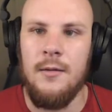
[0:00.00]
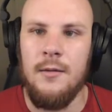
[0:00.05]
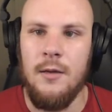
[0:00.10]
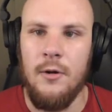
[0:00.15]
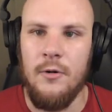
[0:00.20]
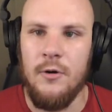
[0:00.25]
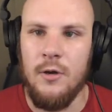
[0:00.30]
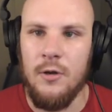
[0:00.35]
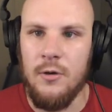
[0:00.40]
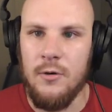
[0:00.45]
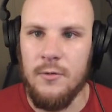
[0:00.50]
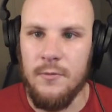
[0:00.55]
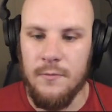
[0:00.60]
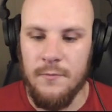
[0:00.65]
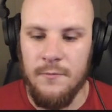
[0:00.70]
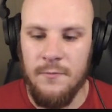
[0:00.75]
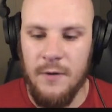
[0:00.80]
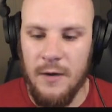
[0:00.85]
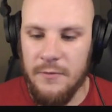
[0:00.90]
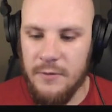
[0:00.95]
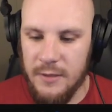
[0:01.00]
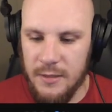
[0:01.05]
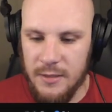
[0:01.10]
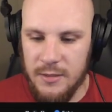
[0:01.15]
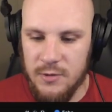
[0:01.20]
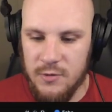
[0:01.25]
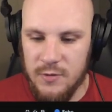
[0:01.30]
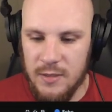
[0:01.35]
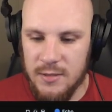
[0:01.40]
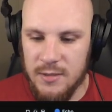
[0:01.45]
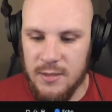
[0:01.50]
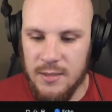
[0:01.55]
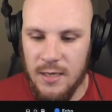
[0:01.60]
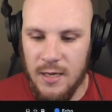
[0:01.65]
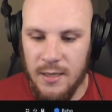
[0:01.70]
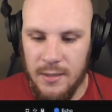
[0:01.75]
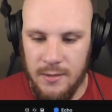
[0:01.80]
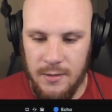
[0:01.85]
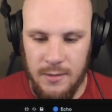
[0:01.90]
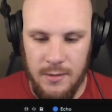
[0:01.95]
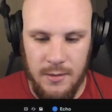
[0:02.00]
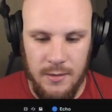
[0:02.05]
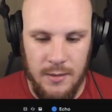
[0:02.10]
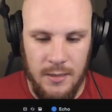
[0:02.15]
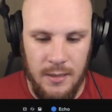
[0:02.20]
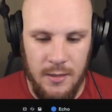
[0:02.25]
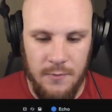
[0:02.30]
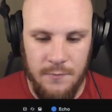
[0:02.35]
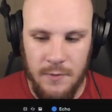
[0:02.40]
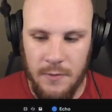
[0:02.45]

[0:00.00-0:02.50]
Now another very interesting idea here,